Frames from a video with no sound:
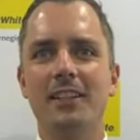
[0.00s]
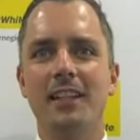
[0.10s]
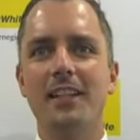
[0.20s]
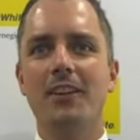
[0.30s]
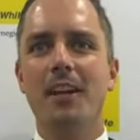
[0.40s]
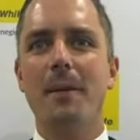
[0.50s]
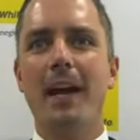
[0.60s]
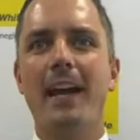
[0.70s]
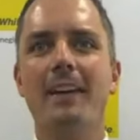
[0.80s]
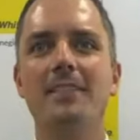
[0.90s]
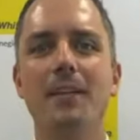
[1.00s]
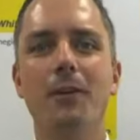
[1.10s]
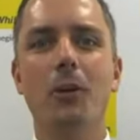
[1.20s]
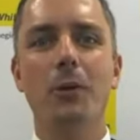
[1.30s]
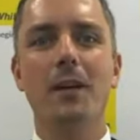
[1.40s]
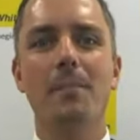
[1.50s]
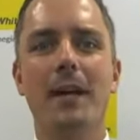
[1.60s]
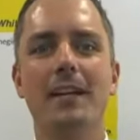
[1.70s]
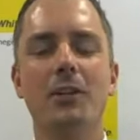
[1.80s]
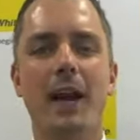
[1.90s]
You're hearing about how difficult it can
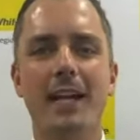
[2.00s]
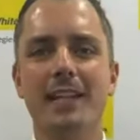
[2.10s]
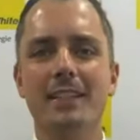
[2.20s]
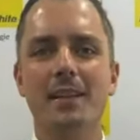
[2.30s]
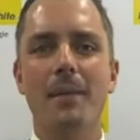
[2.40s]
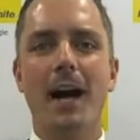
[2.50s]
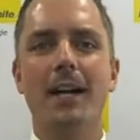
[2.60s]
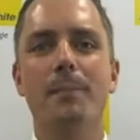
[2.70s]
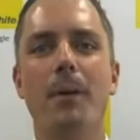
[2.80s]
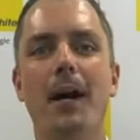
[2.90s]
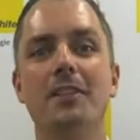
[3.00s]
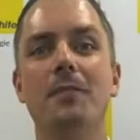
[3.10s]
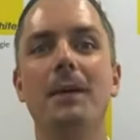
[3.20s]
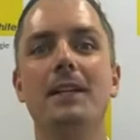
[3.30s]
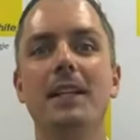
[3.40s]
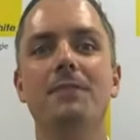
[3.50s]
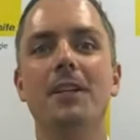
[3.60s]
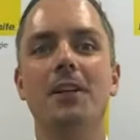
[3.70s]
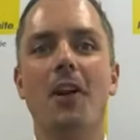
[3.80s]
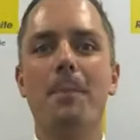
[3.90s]
be to crack into the market, buyers. You've been
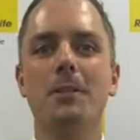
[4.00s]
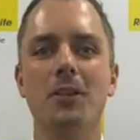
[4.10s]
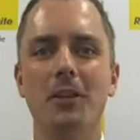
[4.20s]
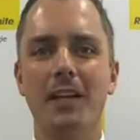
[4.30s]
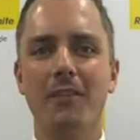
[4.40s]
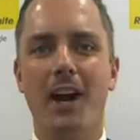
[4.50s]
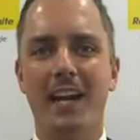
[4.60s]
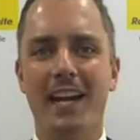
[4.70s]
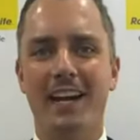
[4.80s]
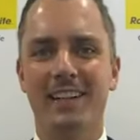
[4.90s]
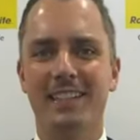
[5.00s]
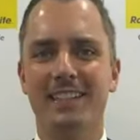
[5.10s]
gifted an opportunity right now.